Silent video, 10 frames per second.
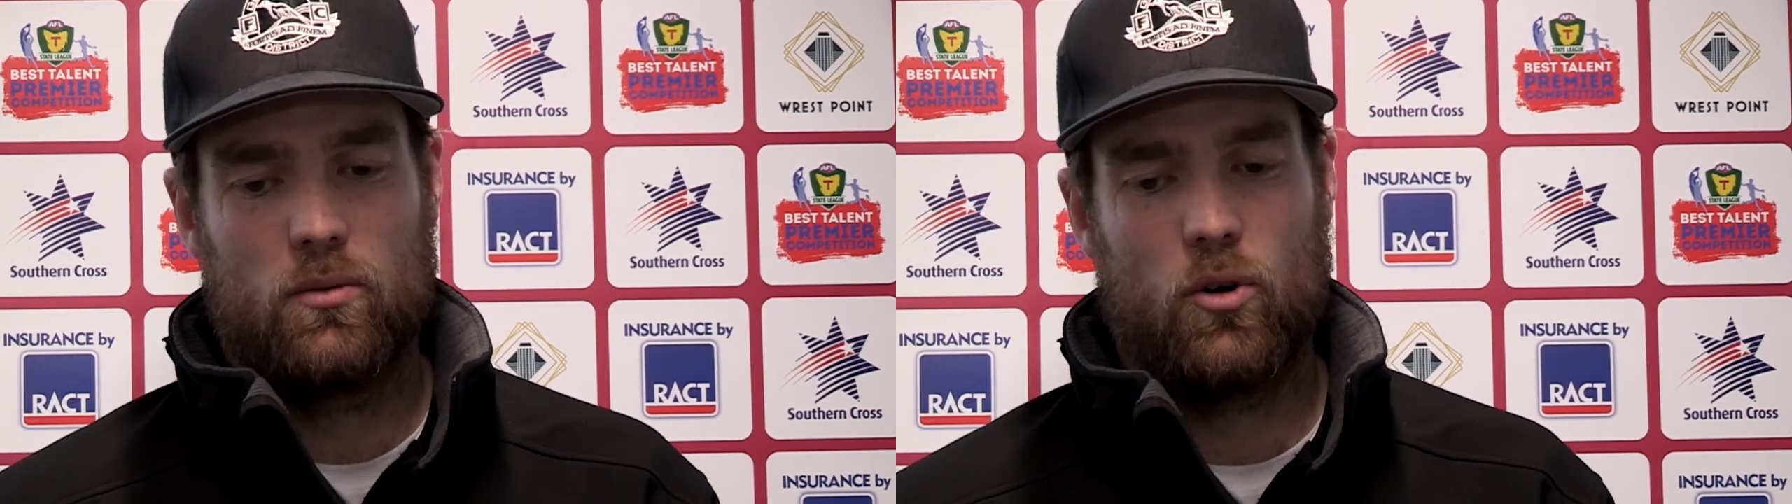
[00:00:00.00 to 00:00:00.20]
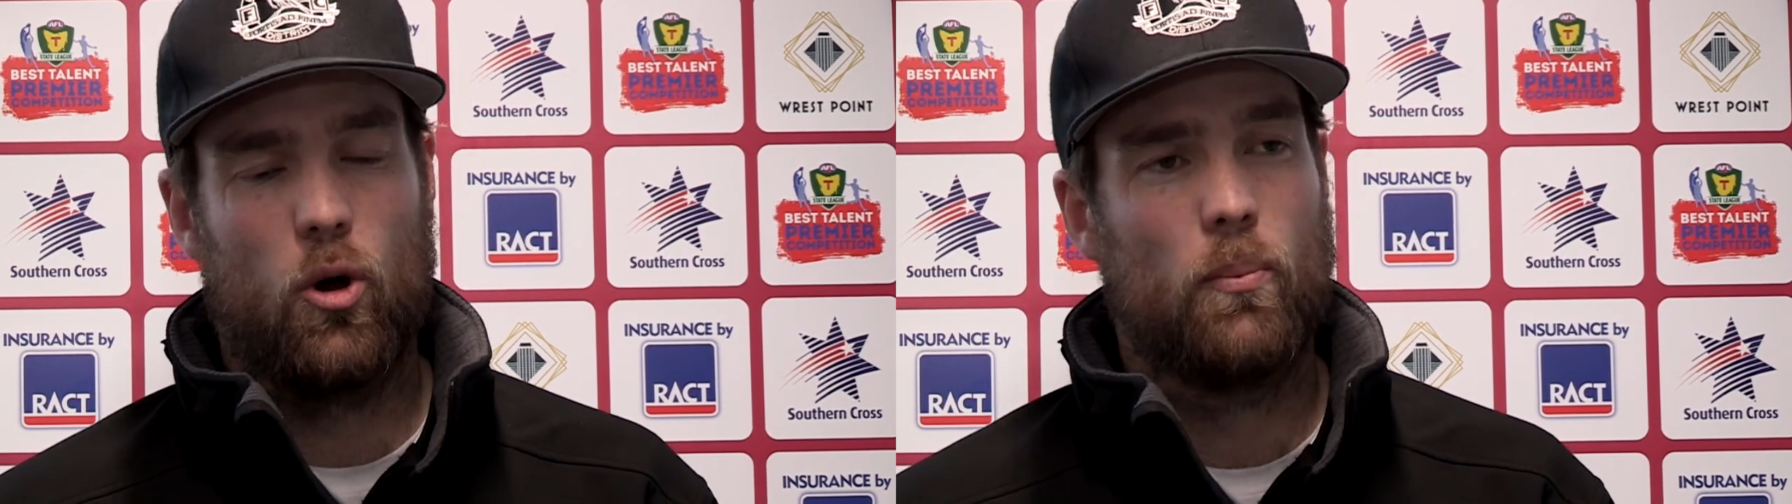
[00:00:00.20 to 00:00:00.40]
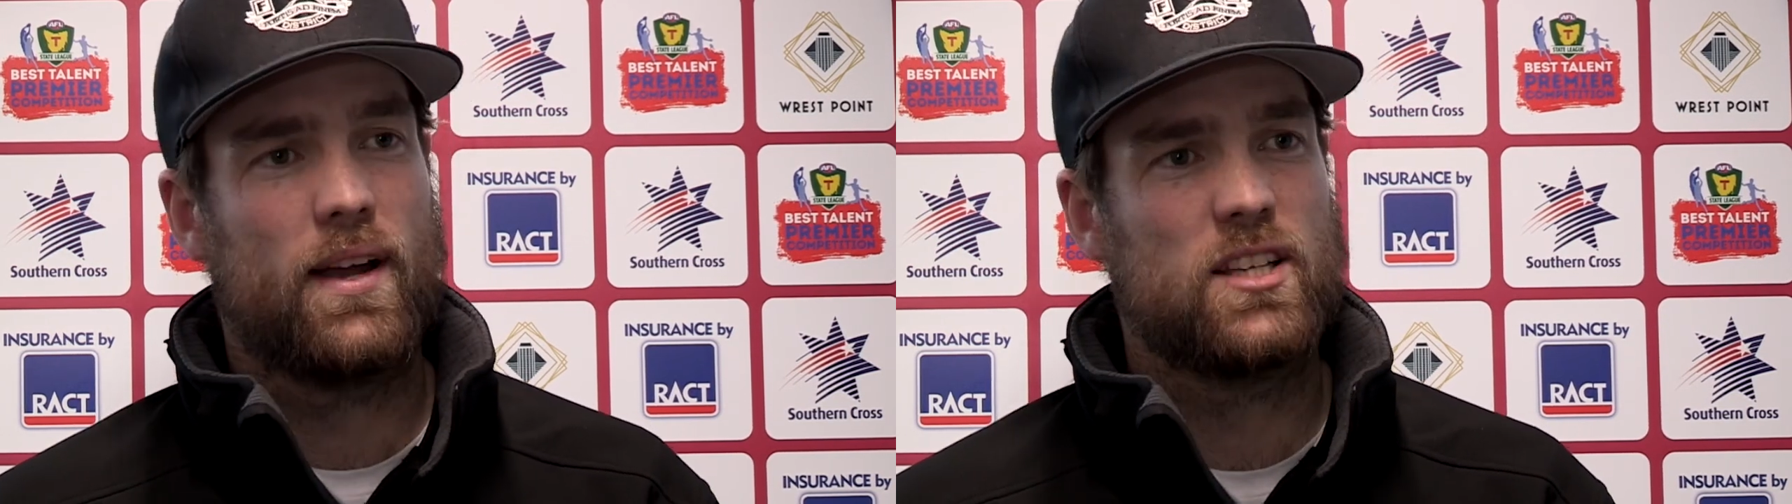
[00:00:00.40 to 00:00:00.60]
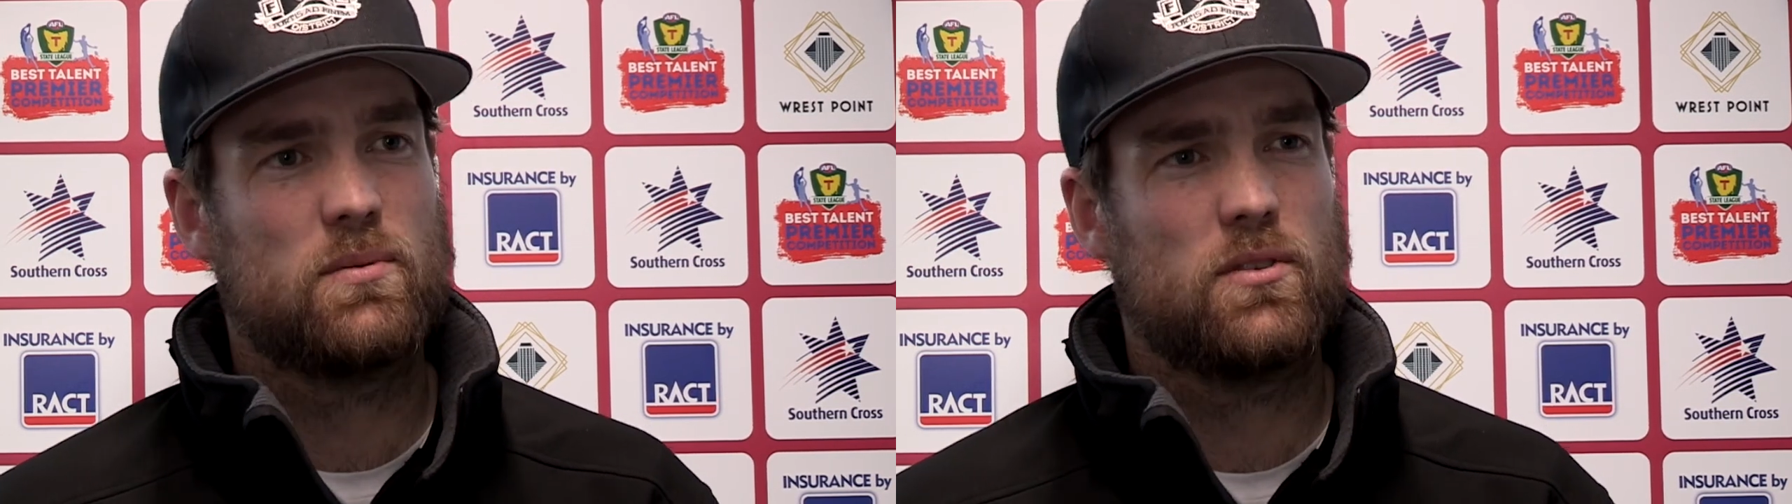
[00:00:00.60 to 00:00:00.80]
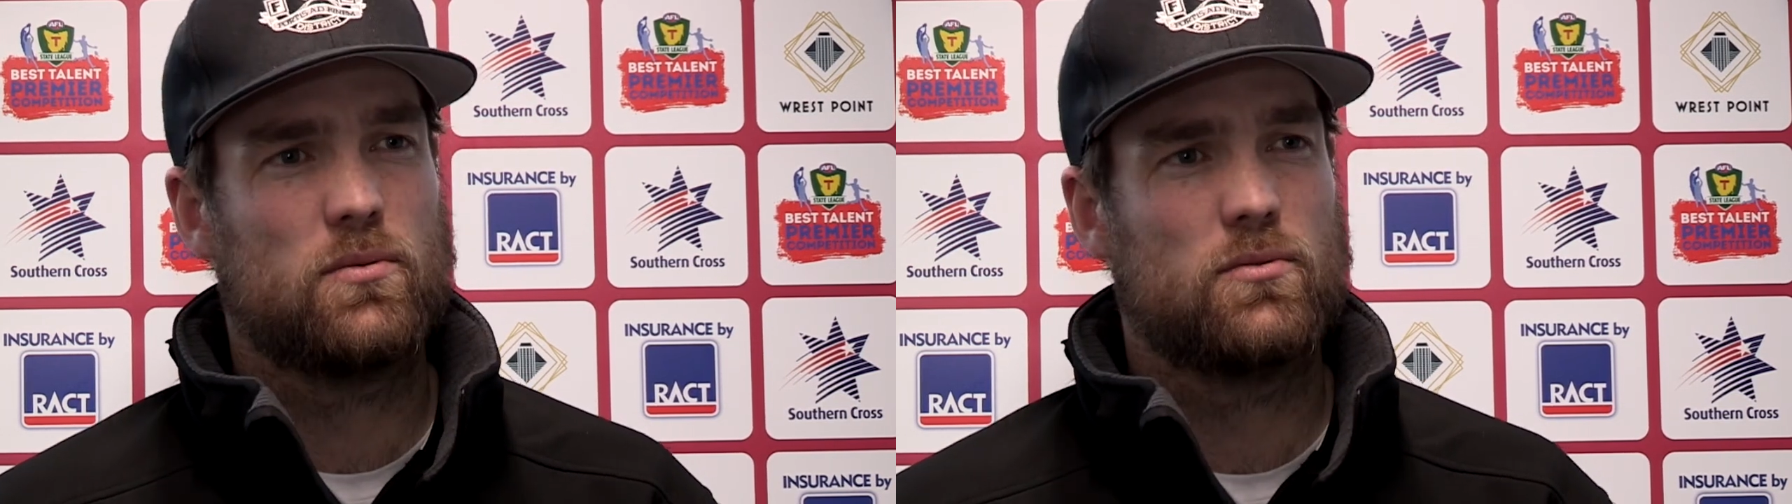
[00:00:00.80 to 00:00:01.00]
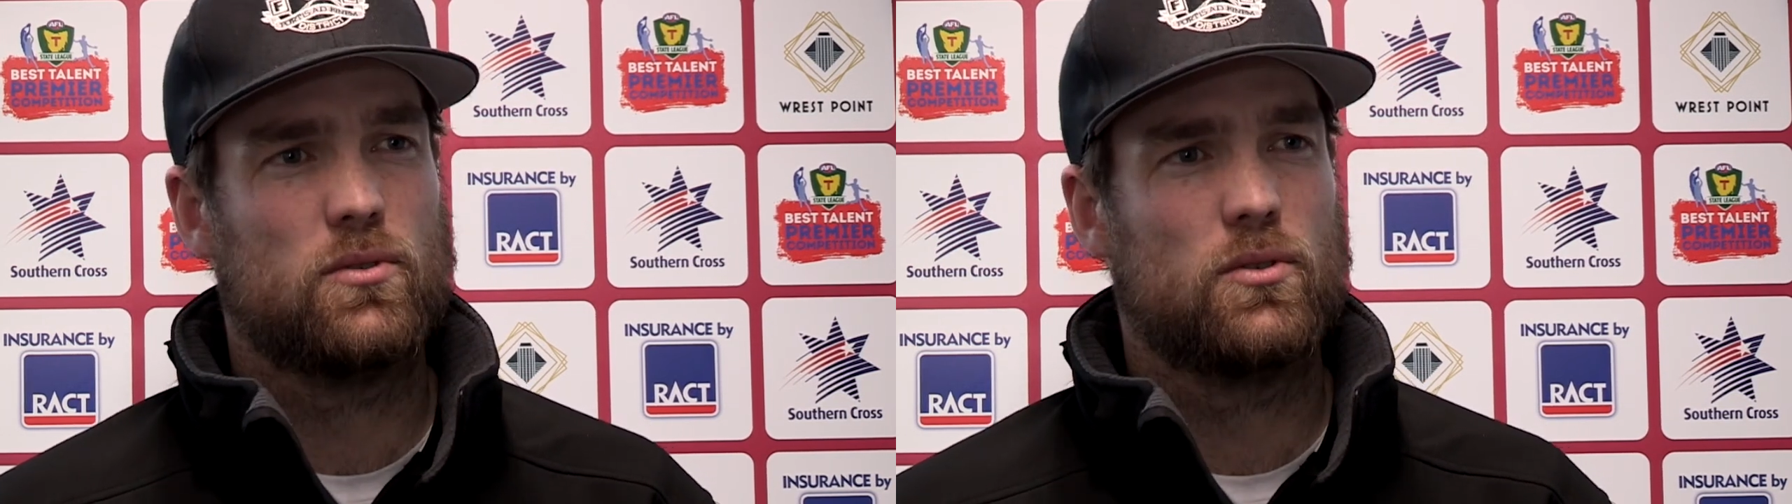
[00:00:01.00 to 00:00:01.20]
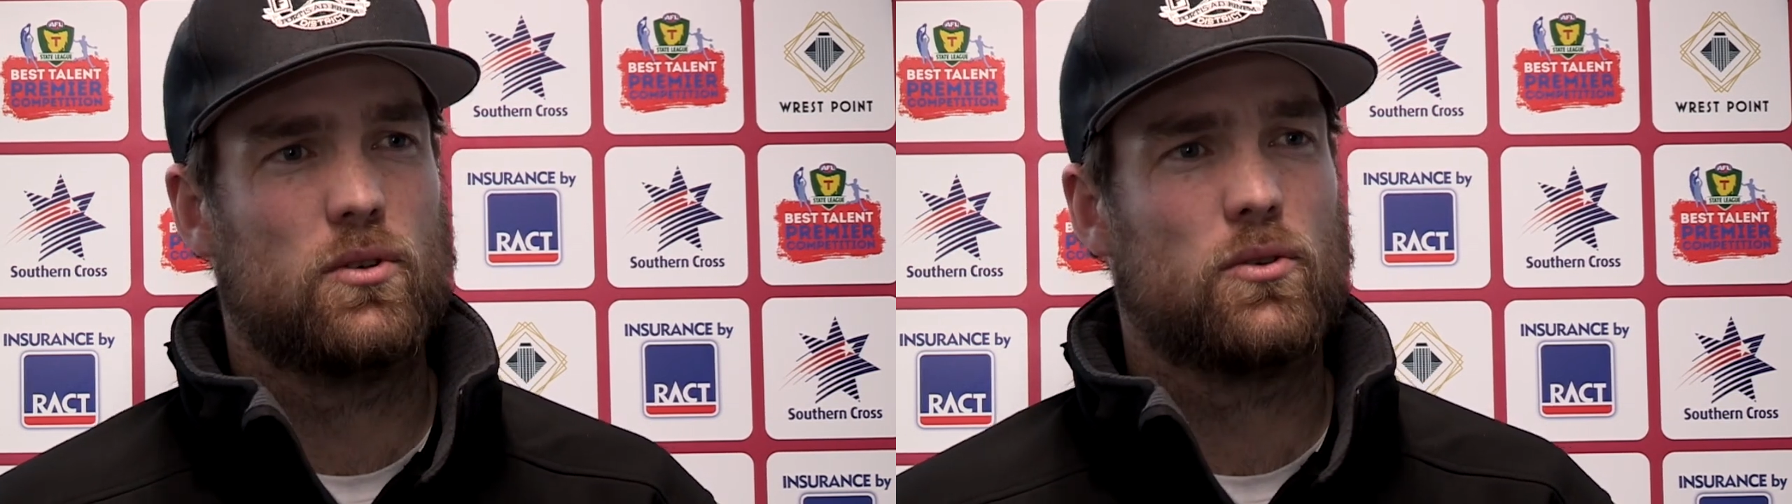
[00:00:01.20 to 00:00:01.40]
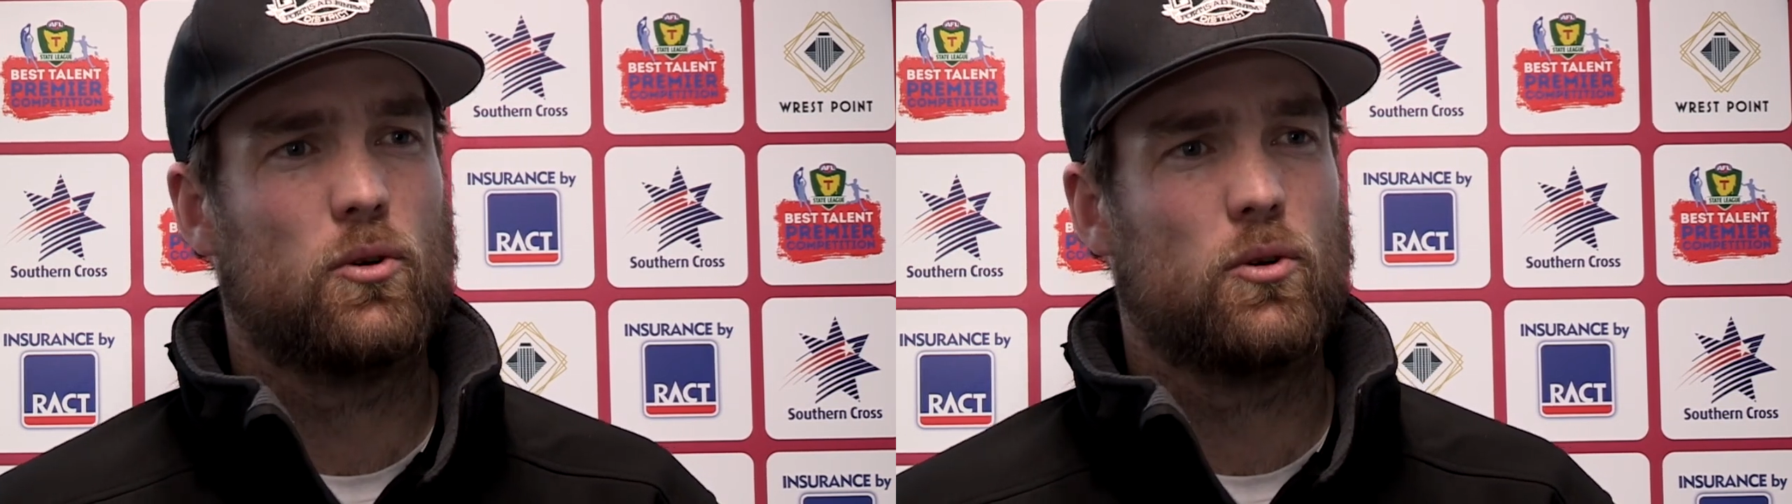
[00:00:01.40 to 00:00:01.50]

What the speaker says: Ryan Banksmith was really good.